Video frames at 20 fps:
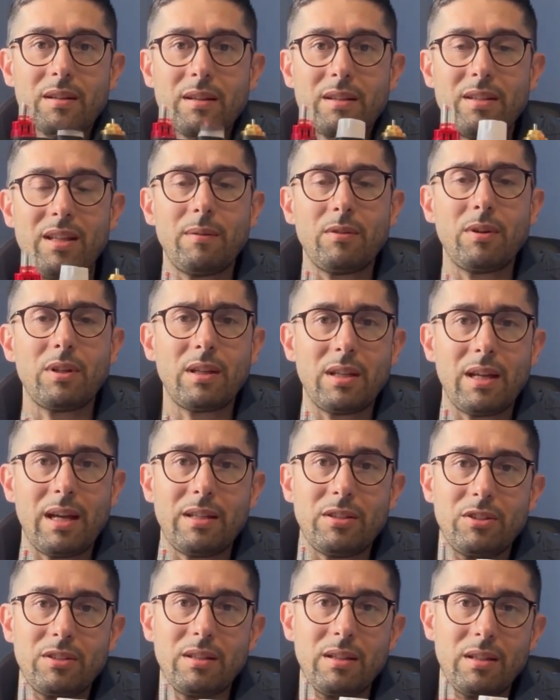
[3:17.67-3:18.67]

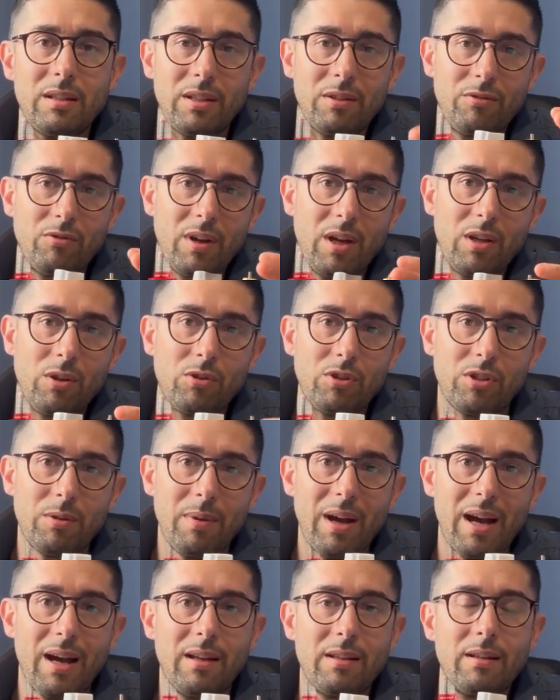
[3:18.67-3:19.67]
Nevertheless, it follows the
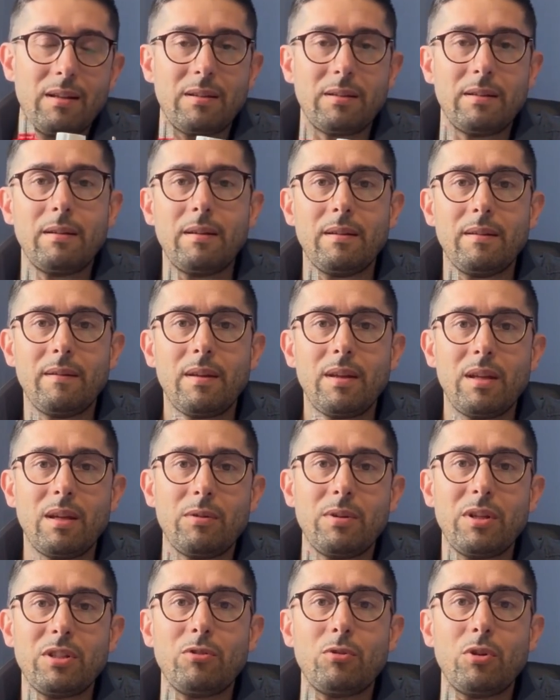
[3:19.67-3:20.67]
path
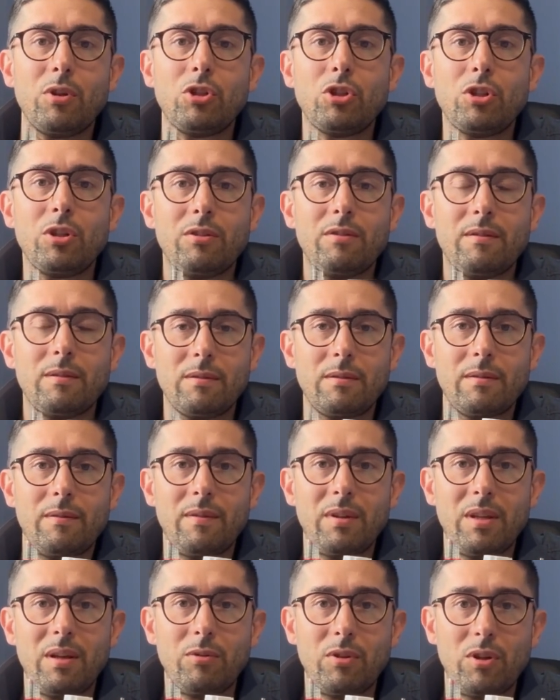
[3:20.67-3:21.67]
of this version,
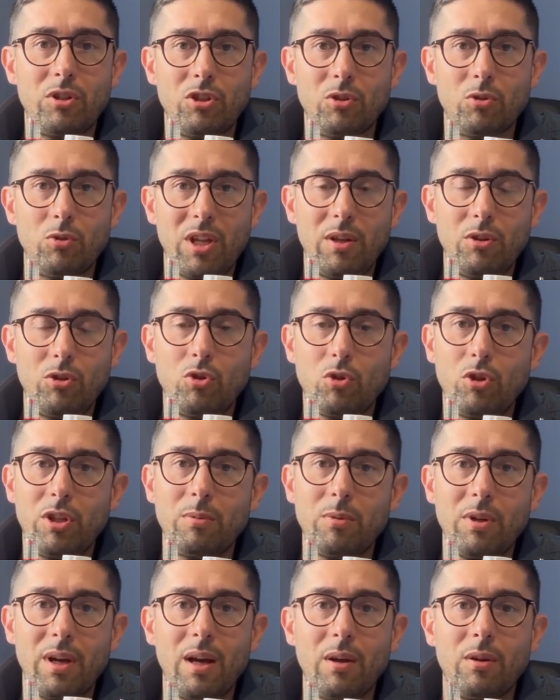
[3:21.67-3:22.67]
a version we are truly
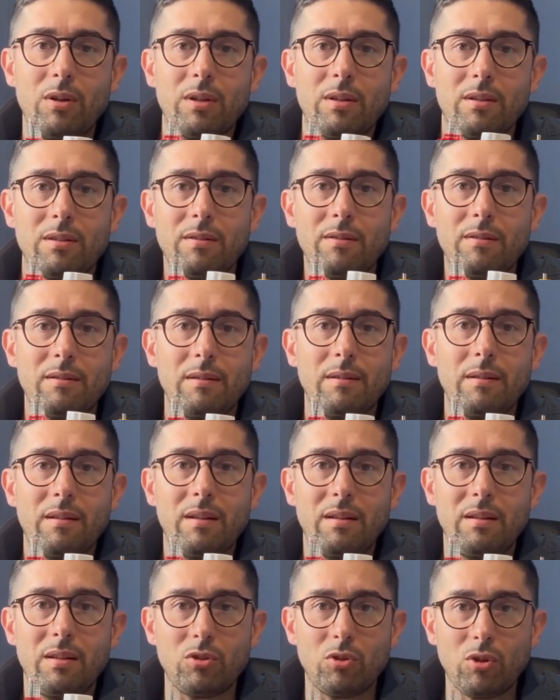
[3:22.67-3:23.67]
proud
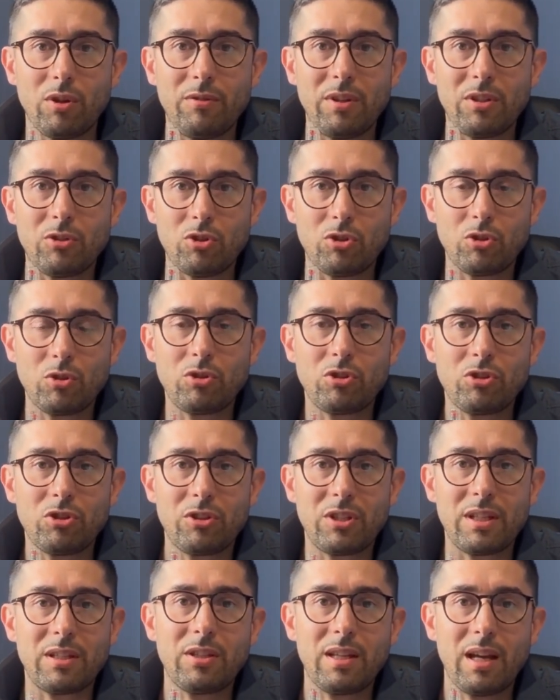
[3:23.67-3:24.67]
to have introduced to
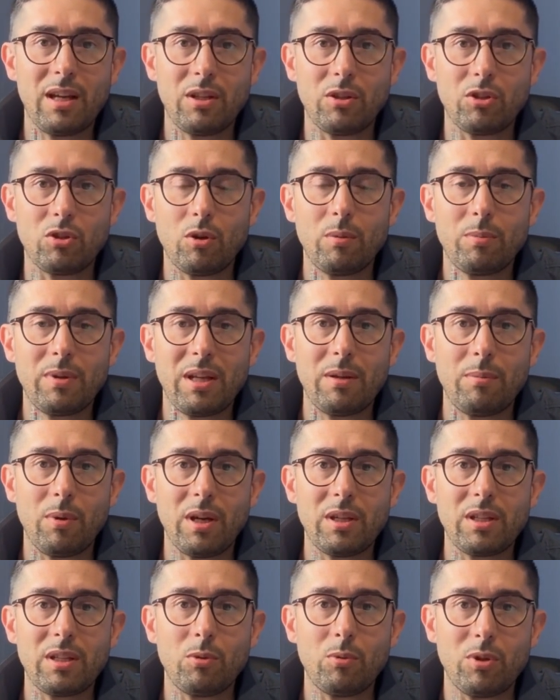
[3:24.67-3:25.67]
the entire European
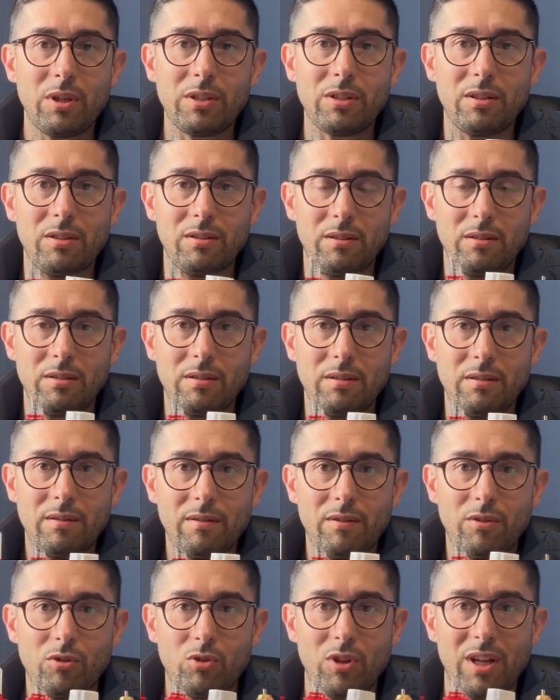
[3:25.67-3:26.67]
market with
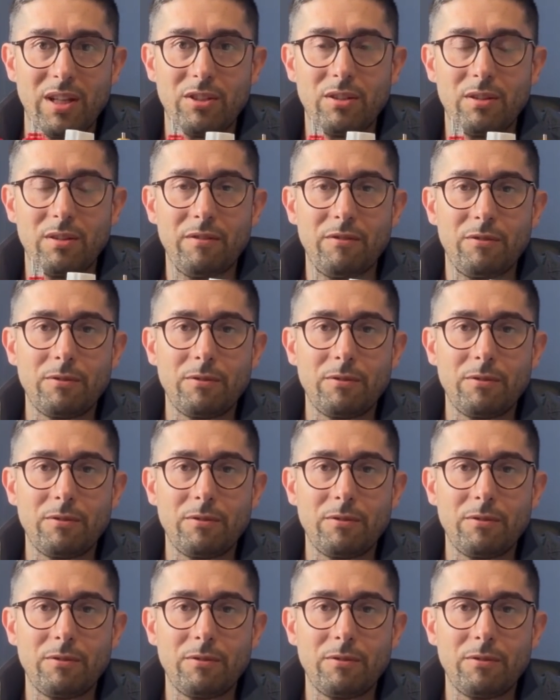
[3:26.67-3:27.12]
great